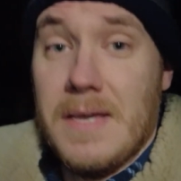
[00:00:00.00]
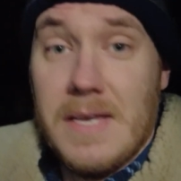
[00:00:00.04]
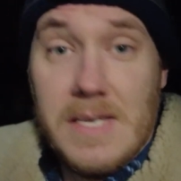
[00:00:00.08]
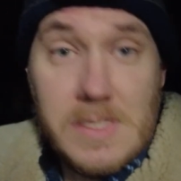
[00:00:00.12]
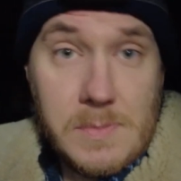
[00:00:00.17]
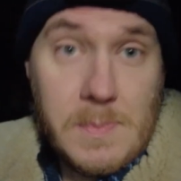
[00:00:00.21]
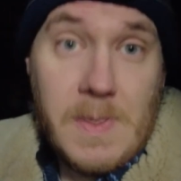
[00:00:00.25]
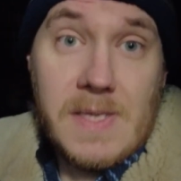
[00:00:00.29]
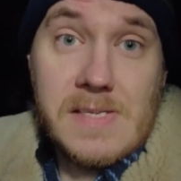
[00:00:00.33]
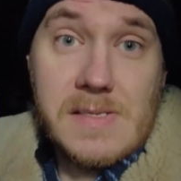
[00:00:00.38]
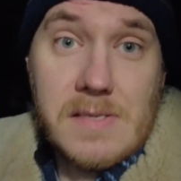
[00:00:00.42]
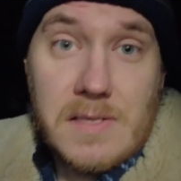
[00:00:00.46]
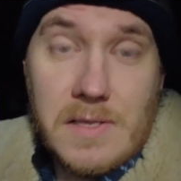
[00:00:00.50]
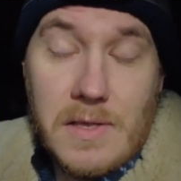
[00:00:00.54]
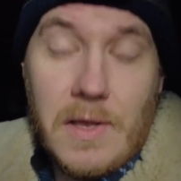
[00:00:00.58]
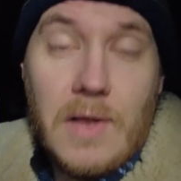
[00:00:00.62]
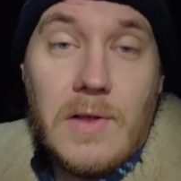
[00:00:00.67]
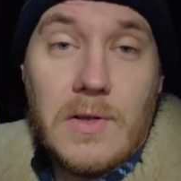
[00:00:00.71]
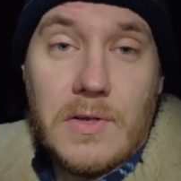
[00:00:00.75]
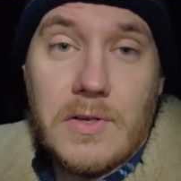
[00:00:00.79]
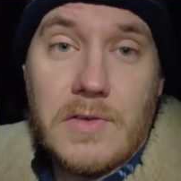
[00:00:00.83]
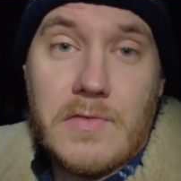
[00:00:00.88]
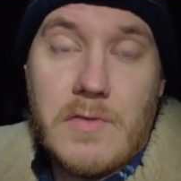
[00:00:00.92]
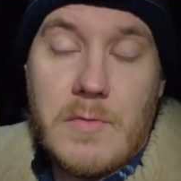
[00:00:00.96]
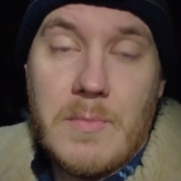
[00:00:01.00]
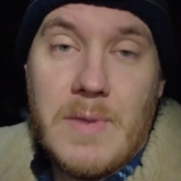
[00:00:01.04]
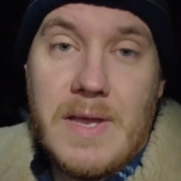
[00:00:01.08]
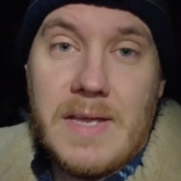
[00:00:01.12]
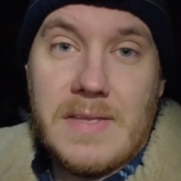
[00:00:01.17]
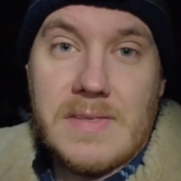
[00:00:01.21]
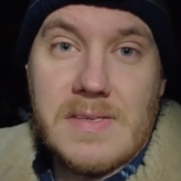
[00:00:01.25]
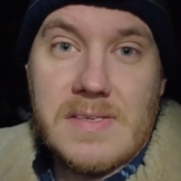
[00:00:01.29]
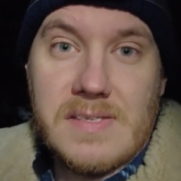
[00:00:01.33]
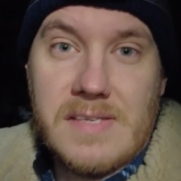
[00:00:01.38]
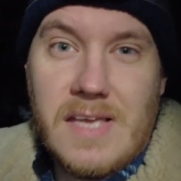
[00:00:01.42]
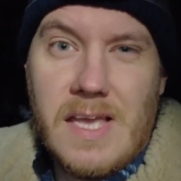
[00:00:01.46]
it's basically all going to
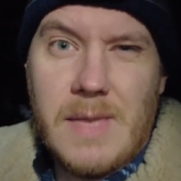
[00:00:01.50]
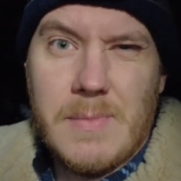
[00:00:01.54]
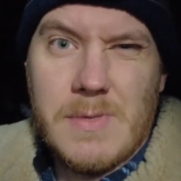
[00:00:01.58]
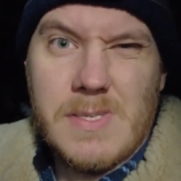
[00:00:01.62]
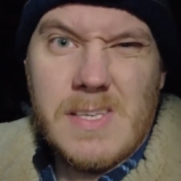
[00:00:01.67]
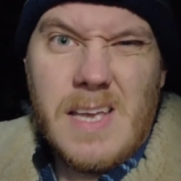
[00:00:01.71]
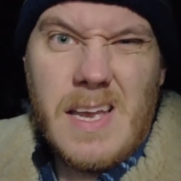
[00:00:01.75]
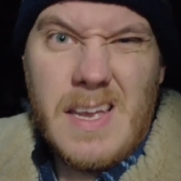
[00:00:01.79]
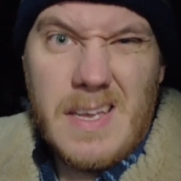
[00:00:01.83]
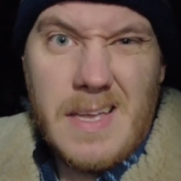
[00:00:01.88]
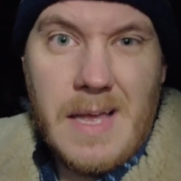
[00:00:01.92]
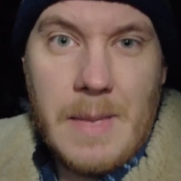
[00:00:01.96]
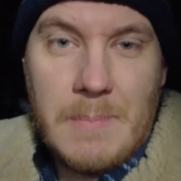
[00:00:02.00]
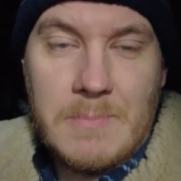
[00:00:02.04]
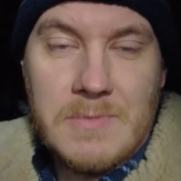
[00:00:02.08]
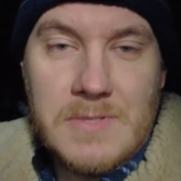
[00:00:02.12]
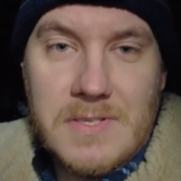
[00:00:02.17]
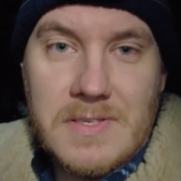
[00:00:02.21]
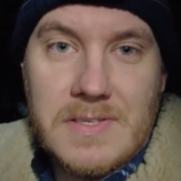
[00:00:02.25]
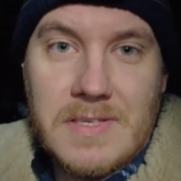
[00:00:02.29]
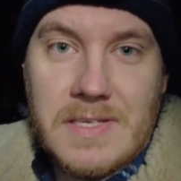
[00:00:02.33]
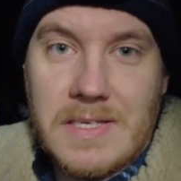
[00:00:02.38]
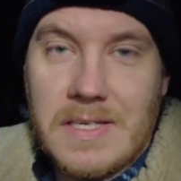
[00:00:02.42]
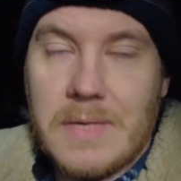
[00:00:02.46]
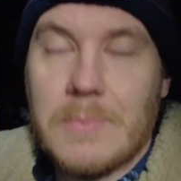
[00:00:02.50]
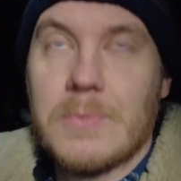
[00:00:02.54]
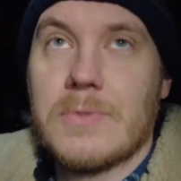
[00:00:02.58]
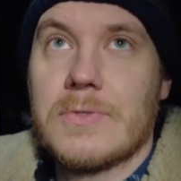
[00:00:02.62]
remain the same, as I happen to think it